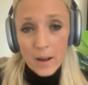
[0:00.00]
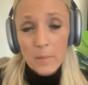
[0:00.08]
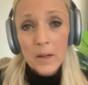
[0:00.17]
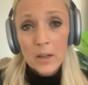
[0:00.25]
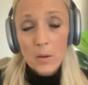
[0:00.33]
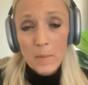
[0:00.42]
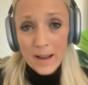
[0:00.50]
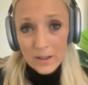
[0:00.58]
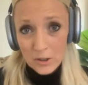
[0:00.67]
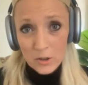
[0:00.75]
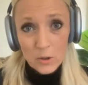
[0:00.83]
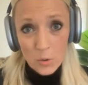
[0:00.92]
I'm going to go back
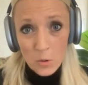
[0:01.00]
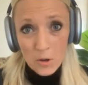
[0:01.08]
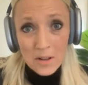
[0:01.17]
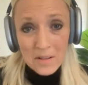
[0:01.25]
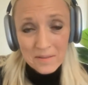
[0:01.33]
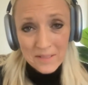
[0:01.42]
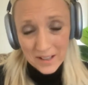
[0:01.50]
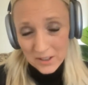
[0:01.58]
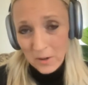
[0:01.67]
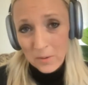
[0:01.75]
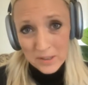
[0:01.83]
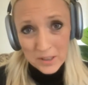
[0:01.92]
to school. That's
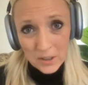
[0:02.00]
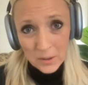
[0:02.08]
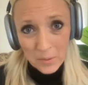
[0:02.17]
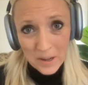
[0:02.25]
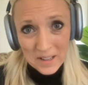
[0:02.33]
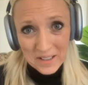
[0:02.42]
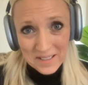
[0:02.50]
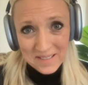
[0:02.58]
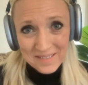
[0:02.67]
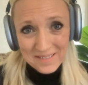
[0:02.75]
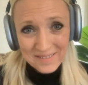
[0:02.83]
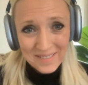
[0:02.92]
always a good one,
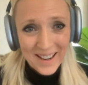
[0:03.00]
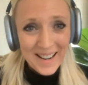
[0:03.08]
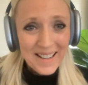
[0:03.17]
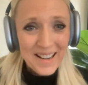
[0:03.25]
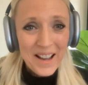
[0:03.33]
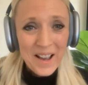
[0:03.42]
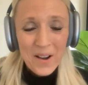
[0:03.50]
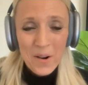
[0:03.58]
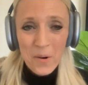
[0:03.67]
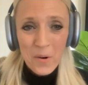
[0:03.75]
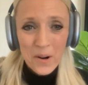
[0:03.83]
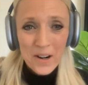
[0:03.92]
right?
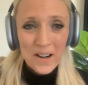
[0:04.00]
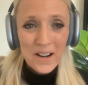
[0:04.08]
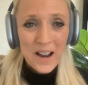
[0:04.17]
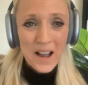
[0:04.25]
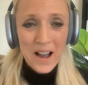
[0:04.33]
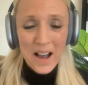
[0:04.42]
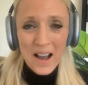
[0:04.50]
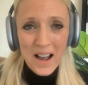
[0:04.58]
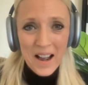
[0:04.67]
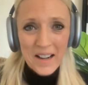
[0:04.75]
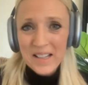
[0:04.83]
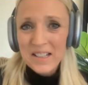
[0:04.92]
Or
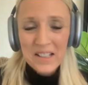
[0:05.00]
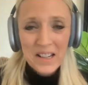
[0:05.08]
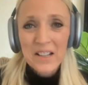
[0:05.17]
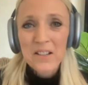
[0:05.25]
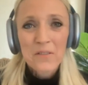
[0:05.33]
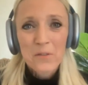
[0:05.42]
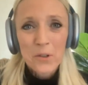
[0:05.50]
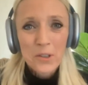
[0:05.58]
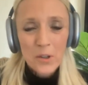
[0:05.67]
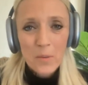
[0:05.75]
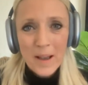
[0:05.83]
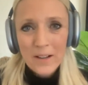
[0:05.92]
I need to get a divorce,
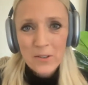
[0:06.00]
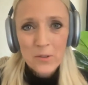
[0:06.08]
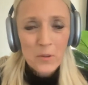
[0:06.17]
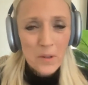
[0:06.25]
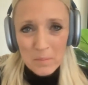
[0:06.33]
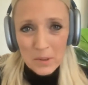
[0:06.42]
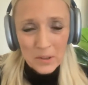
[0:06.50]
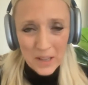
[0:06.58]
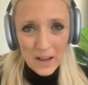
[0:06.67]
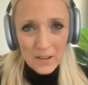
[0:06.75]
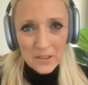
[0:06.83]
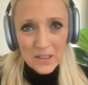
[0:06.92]
go back to school, and build a
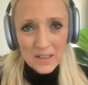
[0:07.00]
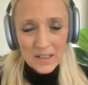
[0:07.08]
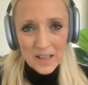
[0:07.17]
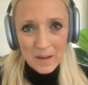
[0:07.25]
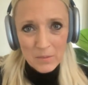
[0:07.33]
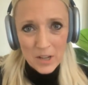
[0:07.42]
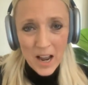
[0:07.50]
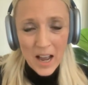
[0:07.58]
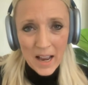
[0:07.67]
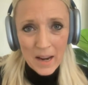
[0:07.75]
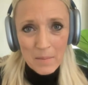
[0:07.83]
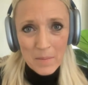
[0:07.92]
house at the same
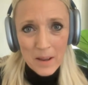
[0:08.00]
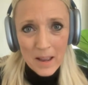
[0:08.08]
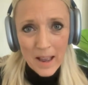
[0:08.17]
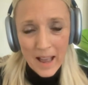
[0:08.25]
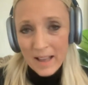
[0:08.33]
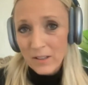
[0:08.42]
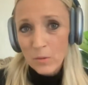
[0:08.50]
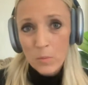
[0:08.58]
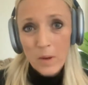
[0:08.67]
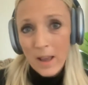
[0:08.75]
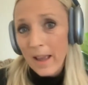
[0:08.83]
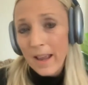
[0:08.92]
time as
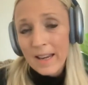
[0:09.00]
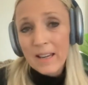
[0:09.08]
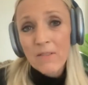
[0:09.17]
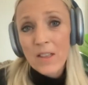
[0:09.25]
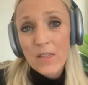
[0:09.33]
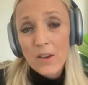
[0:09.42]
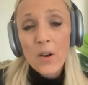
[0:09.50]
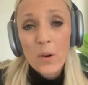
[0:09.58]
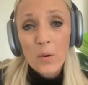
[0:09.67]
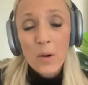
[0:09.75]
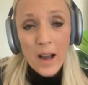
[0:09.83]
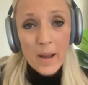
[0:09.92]
even
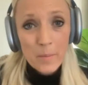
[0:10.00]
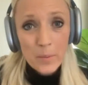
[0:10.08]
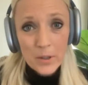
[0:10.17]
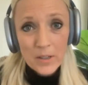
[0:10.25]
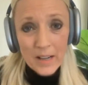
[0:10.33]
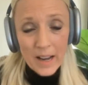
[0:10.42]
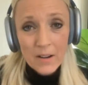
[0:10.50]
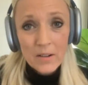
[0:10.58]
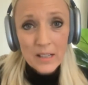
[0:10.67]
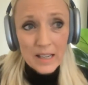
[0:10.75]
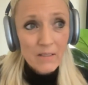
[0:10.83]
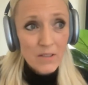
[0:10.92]
though I'm burned
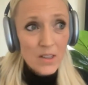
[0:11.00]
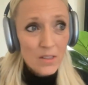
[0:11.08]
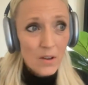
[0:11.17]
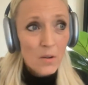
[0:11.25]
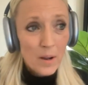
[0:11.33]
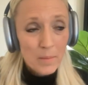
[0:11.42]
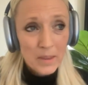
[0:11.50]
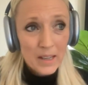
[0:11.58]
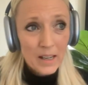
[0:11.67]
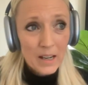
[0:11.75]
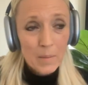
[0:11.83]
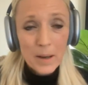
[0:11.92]
out, even though I'm
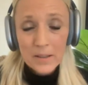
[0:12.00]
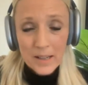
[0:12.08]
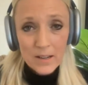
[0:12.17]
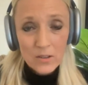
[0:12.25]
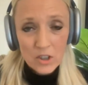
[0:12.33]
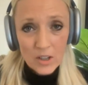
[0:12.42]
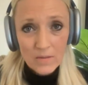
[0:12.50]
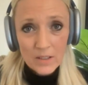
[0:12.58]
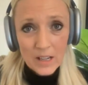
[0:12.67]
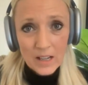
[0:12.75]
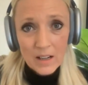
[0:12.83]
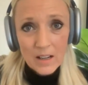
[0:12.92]
thinking about
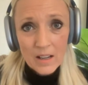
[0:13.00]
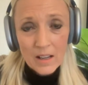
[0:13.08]
downshifting.